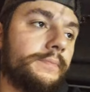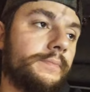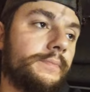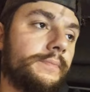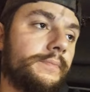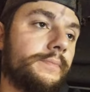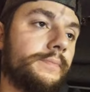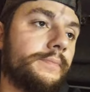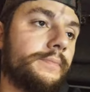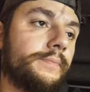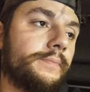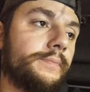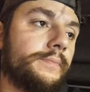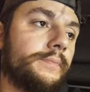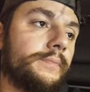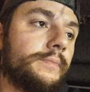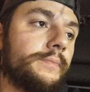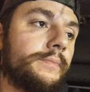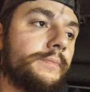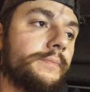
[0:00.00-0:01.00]

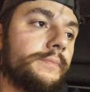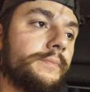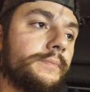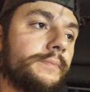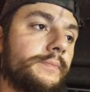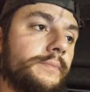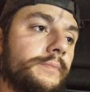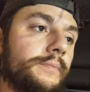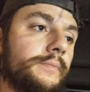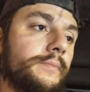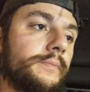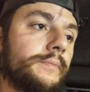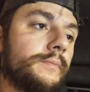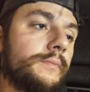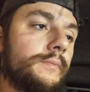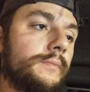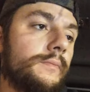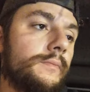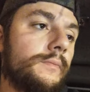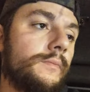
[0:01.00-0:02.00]

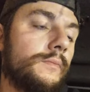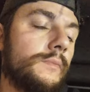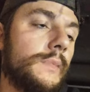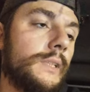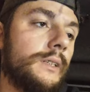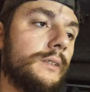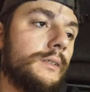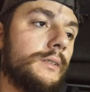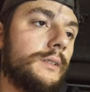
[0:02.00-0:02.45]
No one is speaking in this clip.